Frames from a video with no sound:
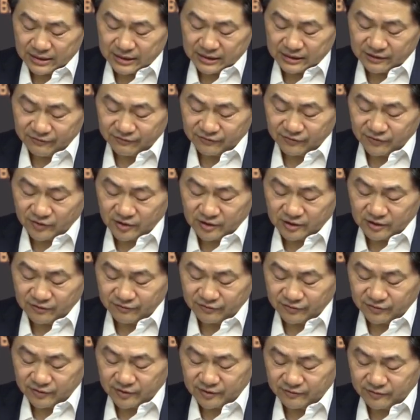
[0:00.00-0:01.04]
if
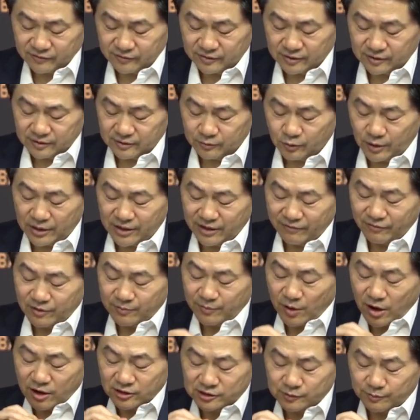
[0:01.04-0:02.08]
whenever
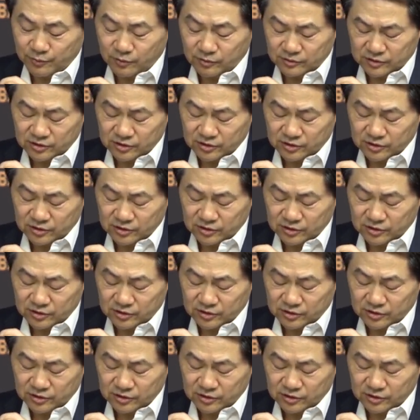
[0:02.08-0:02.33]
possible.